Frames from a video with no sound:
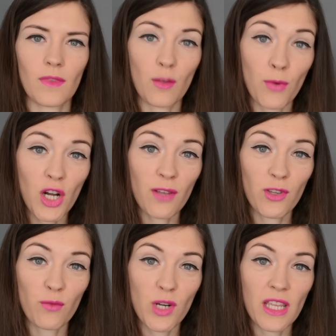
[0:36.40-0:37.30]
The part of
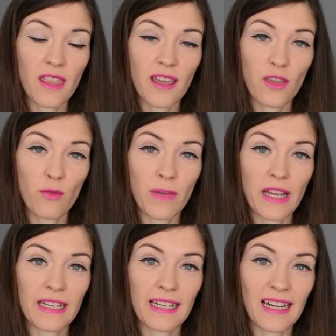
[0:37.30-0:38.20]
your body that you
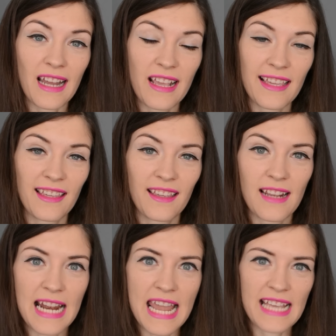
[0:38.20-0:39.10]
might like
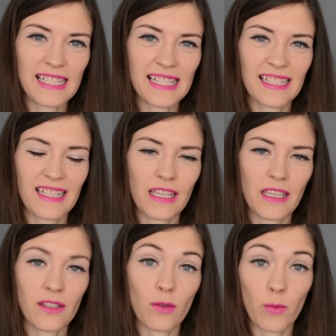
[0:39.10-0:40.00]
less
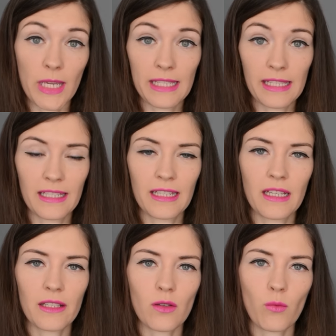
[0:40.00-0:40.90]
is your waist.
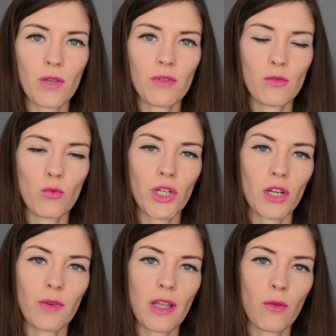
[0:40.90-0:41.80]
So we want to
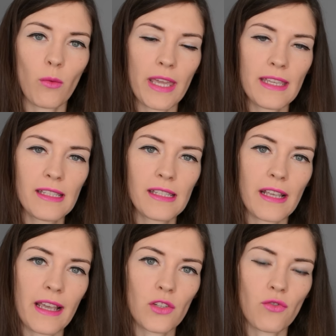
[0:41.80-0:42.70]
work around the waist
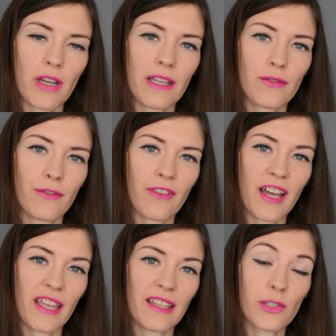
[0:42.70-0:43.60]
and try to
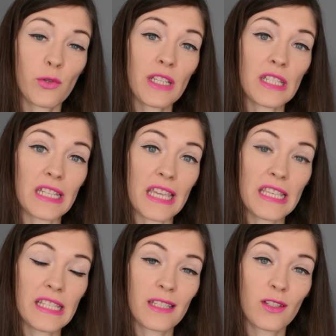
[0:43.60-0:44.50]
find
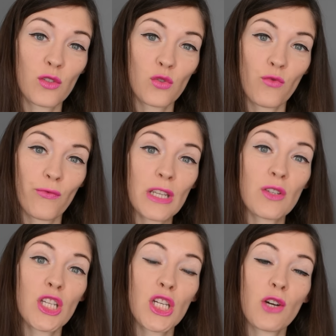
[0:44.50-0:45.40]
strategies to
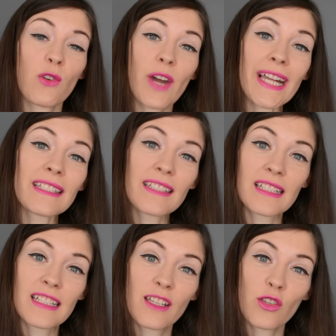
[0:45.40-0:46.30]
visually
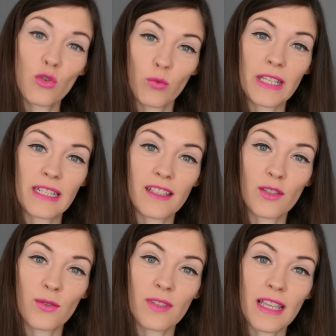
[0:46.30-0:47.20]
correct your weakness,
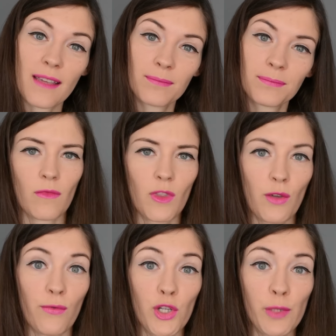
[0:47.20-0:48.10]
so to say.
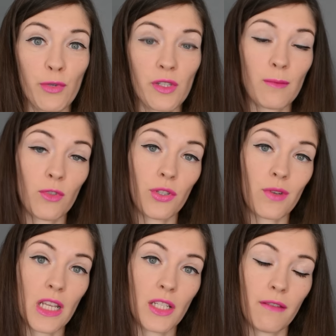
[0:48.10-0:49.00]
The first possible
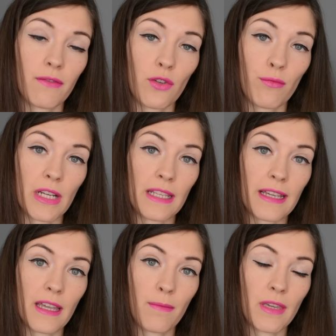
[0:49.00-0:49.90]
strategy for your body
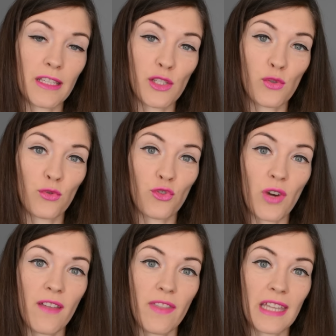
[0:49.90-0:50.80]
type is to
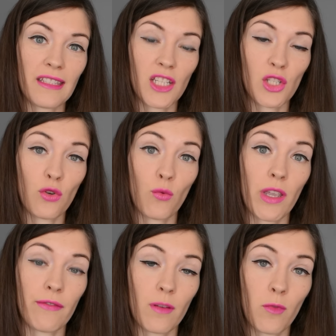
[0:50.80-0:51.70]
drive the attention
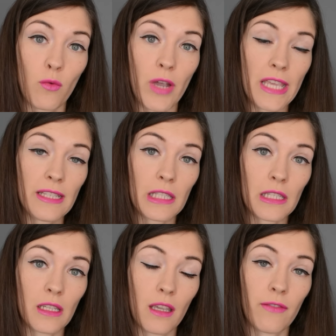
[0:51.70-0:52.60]
away from the
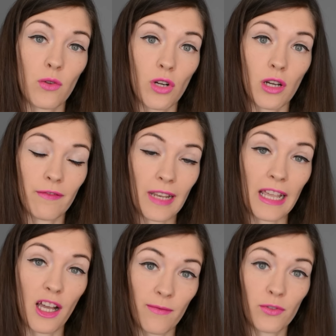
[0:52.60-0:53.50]
waist, if you're not
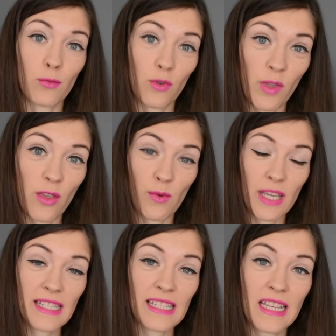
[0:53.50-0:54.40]
feeling comfortable with your
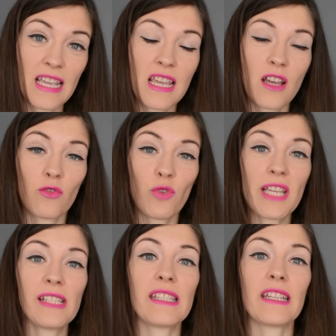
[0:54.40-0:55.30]
waist.
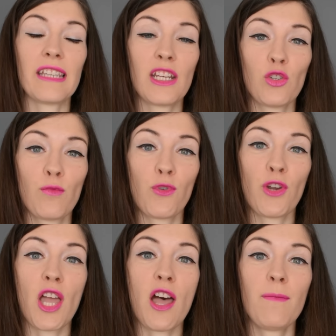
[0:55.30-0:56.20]
Raise the attention
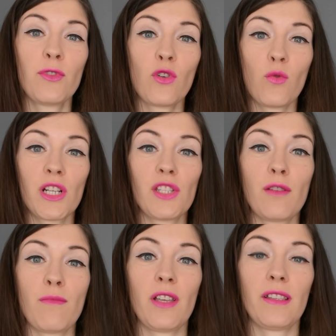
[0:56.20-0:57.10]
point up towards
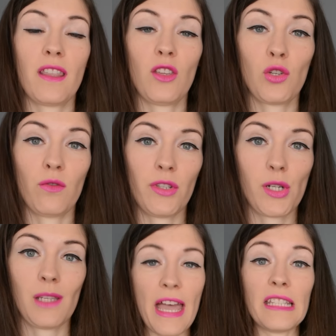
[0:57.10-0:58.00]
the bust and the
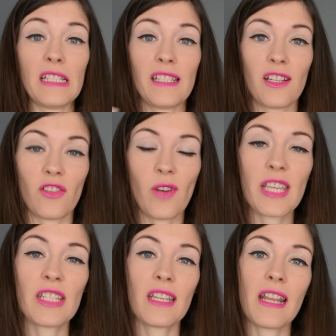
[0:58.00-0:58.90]
shoulders, adding
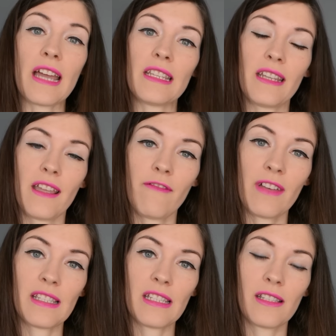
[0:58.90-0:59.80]
decoration, added
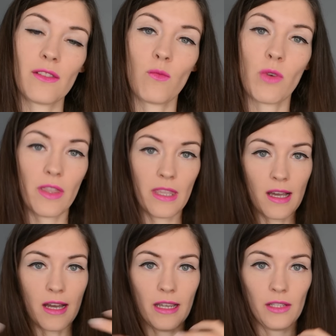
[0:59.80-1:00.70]
emphasis, you want the
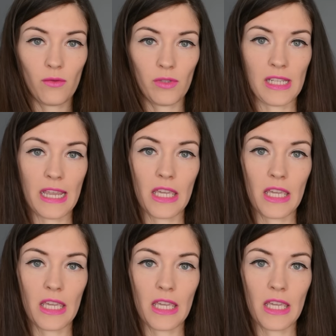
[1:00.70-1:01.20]
eye to stay